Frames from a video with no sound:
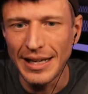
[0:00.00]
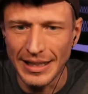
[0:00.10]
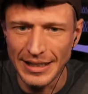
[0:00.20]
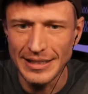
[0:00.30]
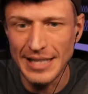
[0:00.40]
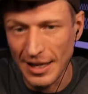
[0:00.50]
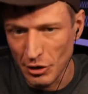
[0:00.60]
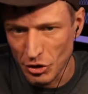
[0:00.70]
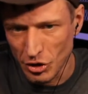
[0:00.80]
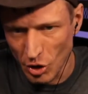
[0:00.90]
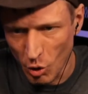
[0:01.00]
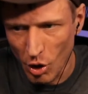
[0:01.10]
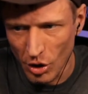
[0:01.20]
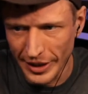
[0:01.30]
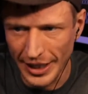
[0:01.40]
in its
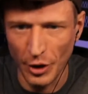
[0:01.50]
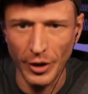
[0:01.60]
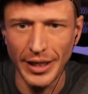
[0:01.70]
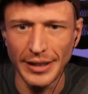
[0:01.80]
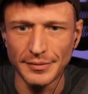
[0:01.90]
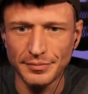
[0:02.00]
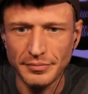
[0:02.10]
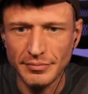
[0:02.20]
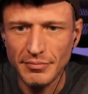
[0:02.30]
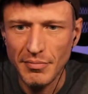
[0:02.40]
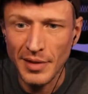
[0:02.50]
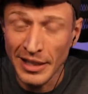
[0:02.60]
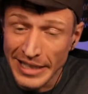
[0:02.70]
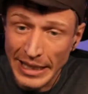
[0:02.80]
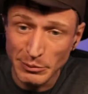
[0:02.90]
so-called anarchy.
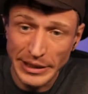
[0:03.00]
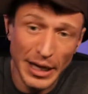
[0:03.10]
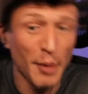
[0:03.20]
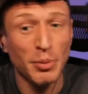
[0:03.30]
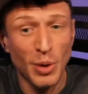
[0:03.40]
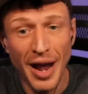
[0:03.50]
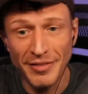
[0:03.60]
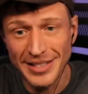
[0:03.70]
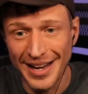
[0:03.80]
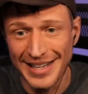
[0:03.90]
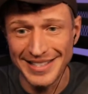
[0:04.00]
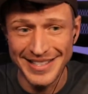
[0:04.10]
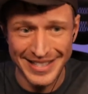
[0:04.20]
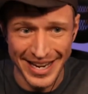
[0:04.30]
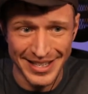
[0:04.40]
Namely, a privatized
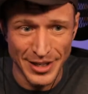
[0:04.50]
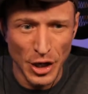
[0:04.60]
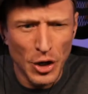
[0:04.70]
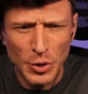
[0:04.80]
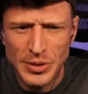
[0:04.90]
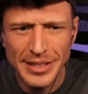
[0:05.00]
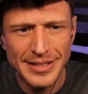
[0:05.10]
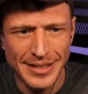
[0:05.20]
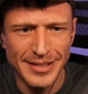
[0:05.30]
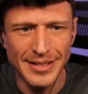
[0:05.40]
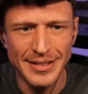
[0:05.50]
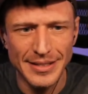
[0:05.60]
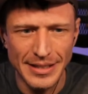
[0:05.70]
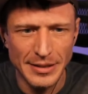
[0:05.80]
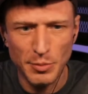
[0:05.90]
state whose
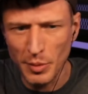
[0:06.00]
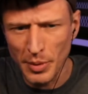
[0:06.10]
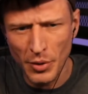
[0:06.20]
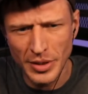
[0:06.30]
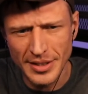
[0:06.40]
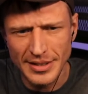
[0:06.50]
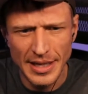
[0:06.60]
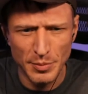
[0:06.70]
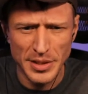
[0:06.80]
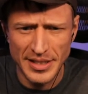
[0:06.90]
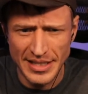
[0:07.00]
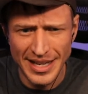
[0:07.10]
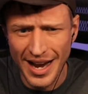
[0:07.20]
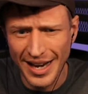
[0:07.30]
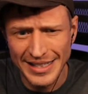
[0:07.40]
existence its proponents attempt to
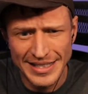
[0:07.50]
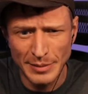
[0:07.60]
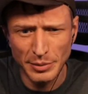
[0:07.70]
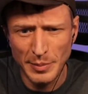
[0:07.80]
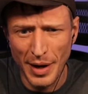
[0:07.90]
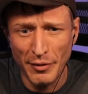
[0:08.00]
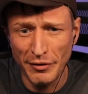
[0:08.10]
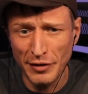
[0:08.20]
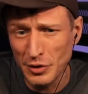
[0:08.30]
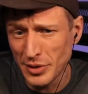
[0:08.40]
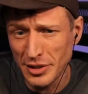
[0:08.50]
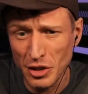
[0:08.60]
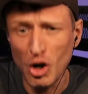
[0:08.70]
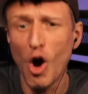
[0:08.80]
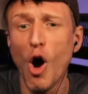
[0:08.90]
deny simply by refusing to
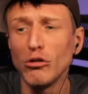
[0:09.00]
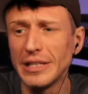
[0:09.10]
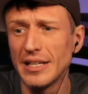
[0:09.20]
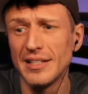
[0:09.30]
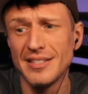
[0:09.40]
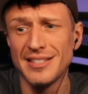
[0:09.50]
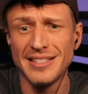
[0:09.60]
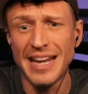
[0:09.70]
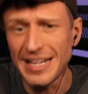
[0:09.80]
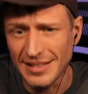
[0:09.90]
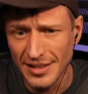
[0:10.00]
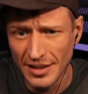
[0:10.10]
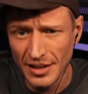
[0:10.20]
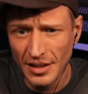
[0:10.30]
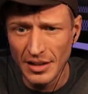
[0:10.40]
call it a state,
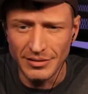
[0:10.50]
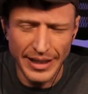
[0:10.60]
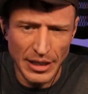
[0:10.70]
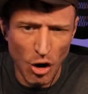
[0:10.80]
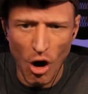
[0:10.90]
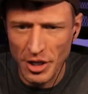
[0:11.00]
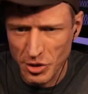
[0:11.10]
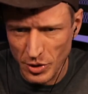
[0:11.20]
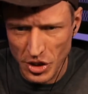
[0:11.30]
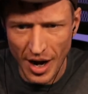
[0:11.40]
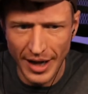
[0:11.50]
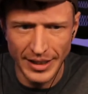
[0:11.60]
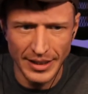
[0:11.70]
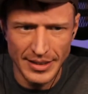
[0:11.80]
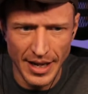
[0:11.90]
like an ostrich
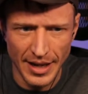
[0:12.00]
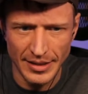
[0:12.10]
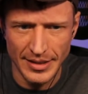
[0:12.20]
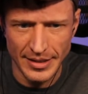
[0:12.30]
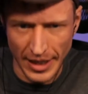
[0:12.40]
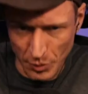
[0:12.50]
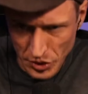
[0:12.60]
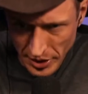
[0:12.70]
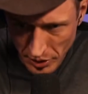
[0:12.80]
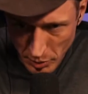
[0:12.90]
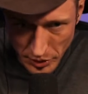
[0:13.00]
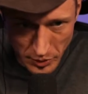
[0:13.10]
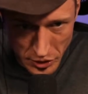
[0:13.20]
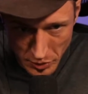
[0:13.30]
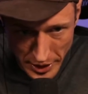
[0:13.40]
hiding its head in the sand, which they
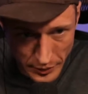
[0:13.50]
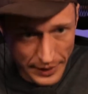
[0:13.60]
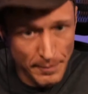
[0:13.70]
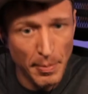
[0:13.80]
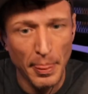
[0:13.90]
don't do, by the way.